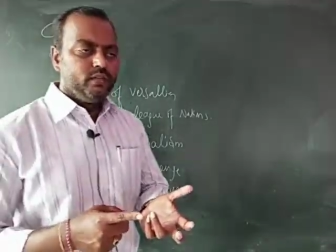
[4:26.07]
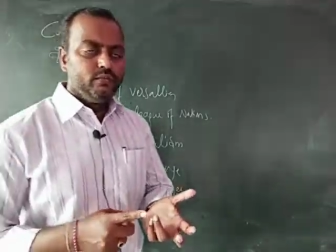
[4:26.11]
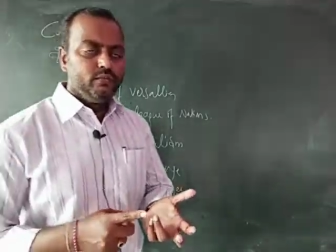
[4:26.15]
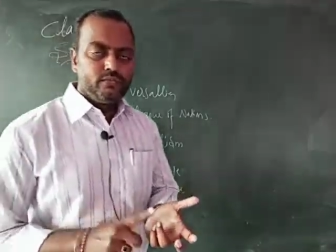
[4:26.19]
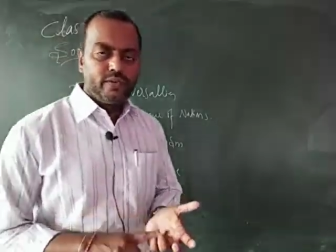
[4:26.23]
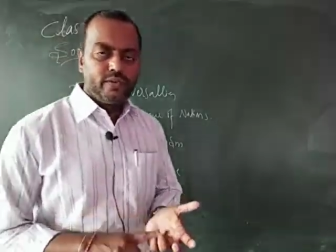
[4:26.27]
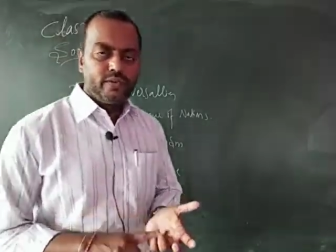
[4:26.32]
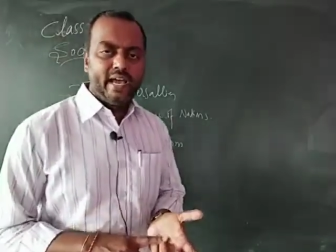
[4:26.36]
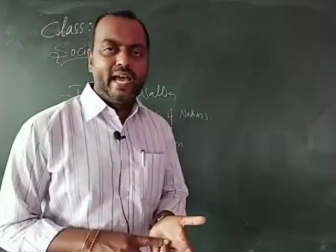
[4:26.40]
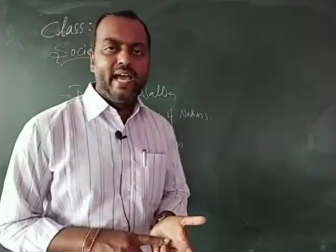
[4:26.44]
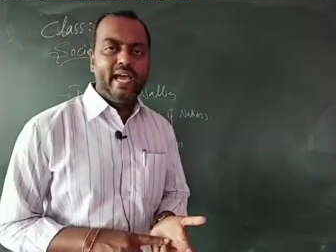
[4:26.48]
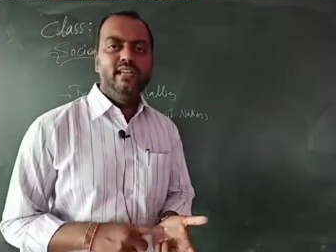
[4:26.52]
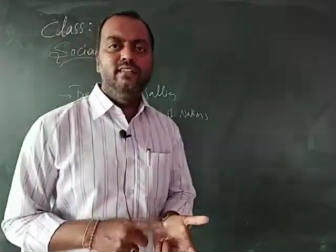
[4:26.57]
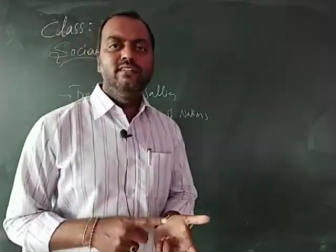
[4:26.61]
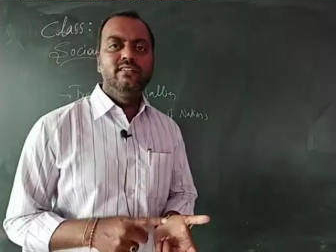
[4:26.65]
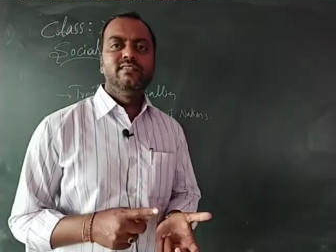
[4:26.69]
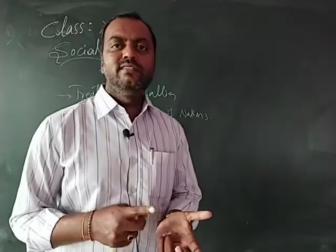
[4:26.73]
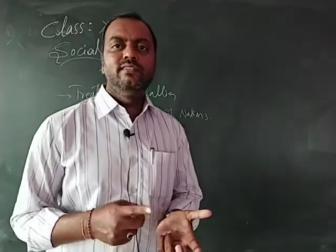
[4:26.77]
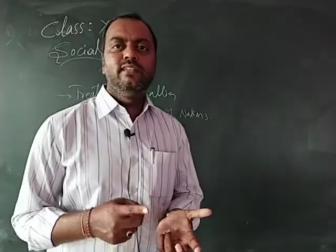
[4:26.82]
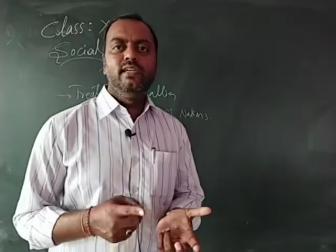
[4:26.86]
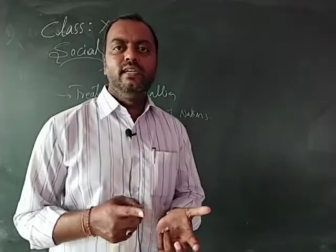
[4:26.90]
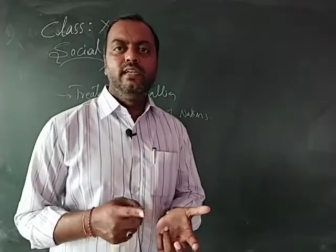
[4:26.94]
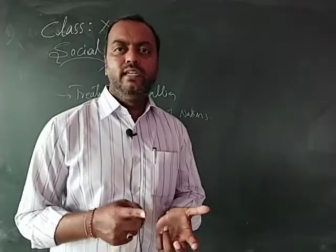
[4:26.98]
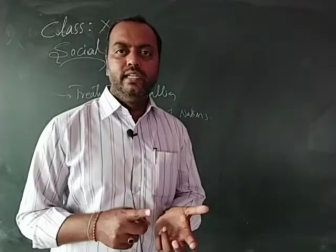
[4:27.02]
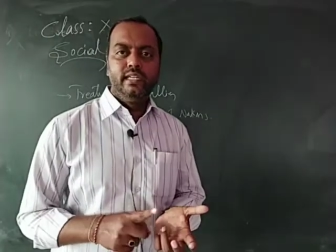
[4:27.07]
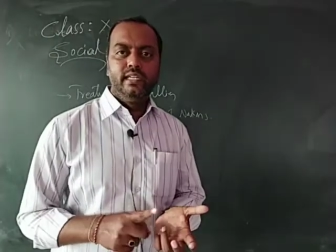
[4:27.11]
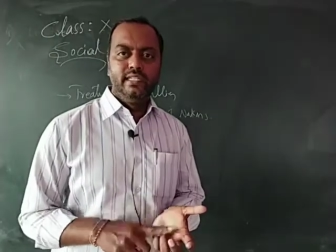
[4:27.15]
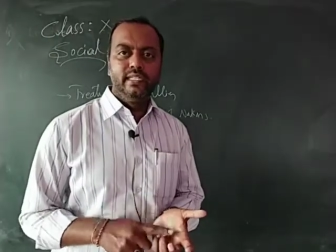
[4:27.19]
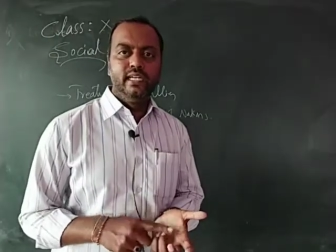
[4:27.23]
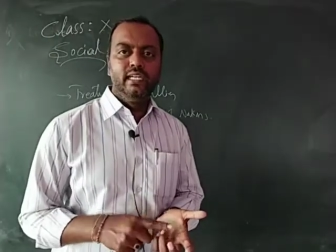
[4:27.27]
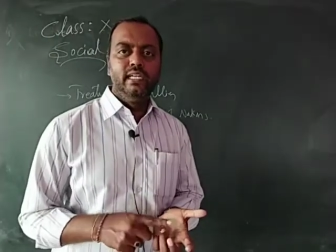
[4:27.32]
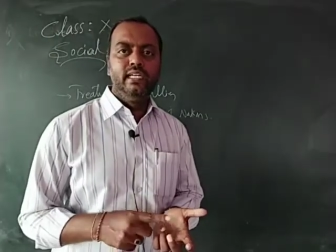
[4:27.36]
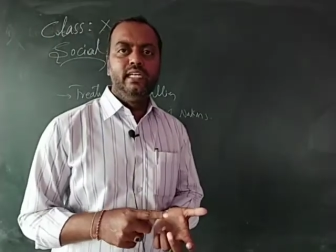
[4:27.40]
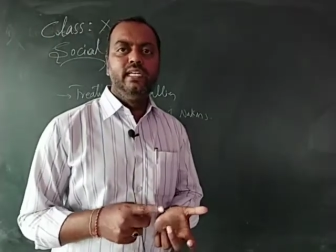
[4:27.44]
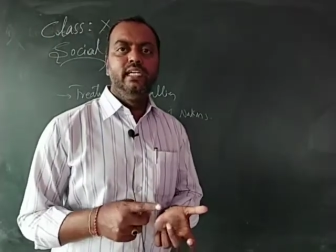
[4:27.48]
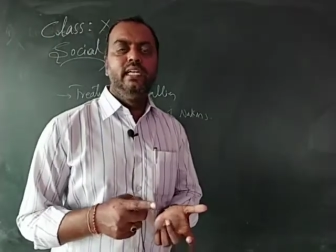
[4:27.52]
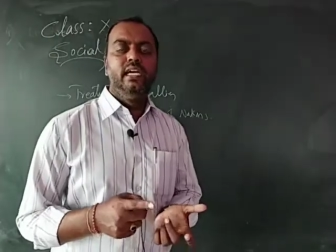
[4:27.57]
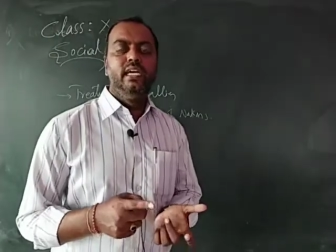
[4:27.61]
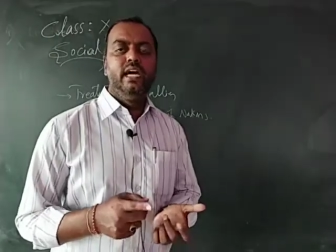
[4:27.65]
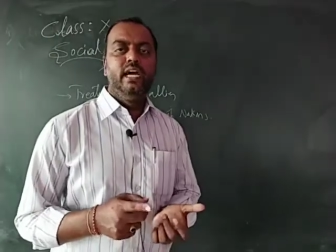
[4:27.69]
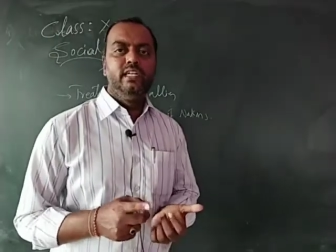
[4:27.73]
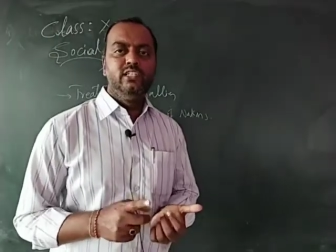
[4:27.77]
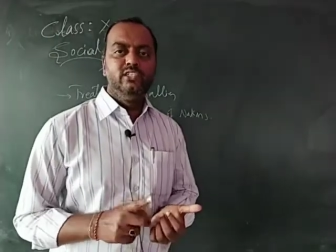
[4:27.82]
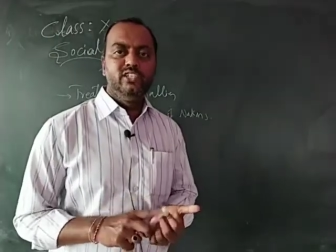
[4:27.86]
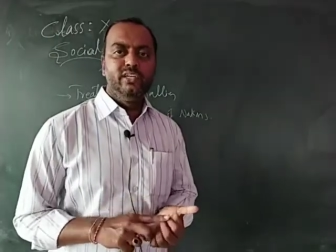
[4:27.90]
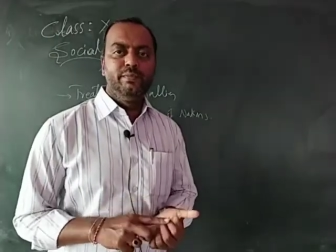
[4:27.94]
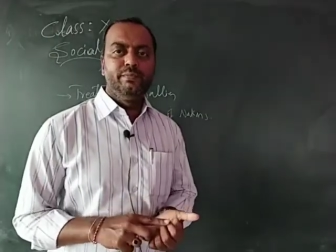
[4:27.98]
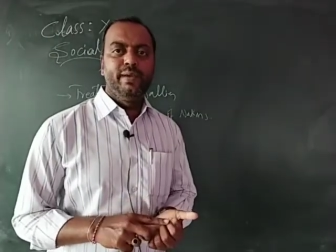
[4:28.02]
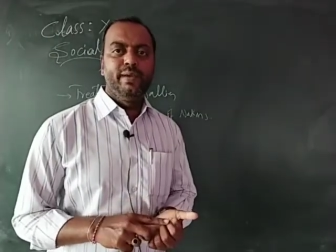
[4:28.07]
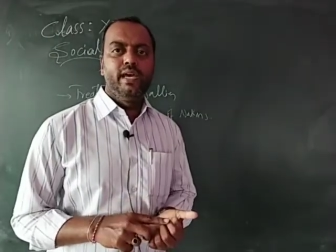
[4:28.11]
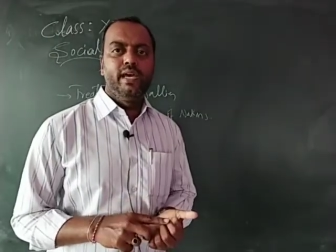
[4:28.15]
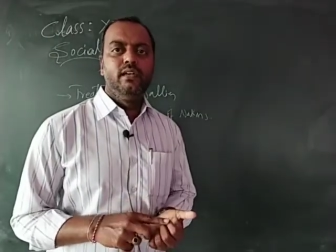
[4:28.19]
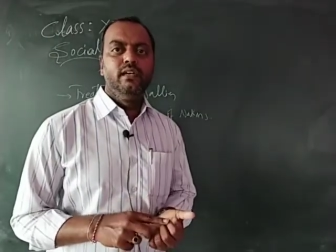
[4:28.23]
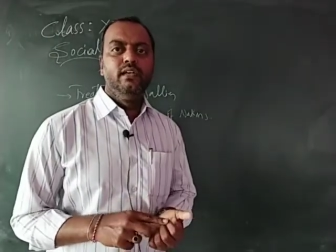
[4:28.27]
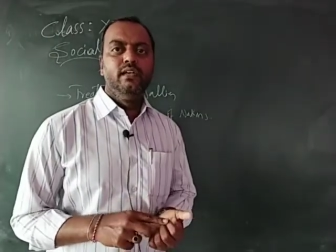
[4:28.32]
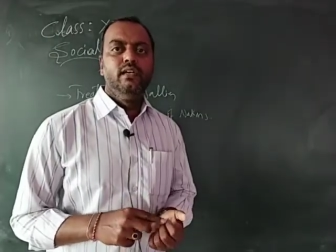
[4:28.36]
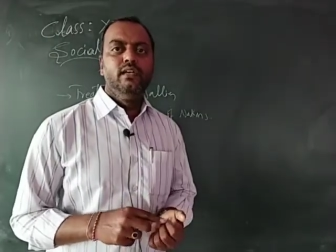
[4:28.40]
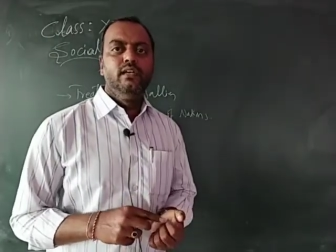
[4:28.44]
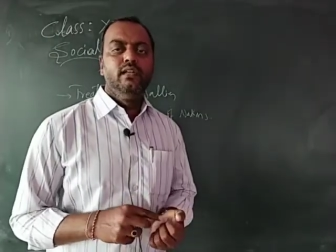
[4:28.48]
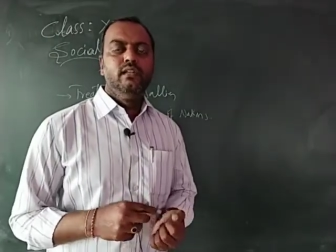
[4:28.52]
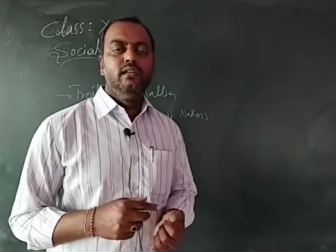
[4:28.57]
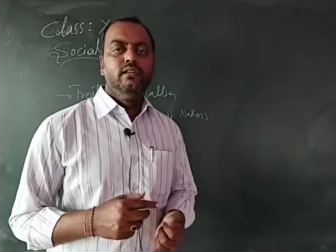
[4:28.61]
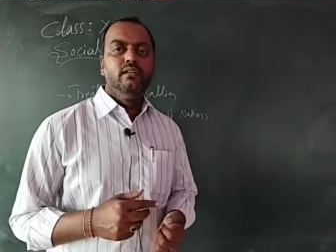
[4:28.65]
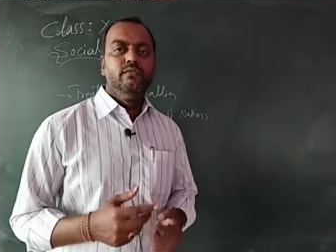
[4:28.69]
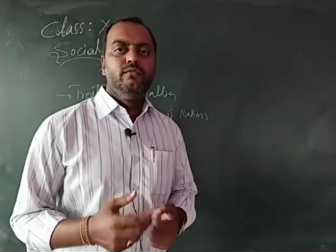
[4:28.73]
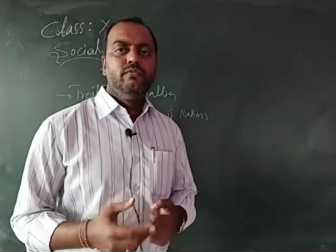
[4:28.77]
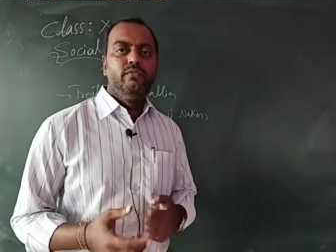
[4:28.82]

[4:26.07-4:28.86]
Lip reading: France, Italy and Japan,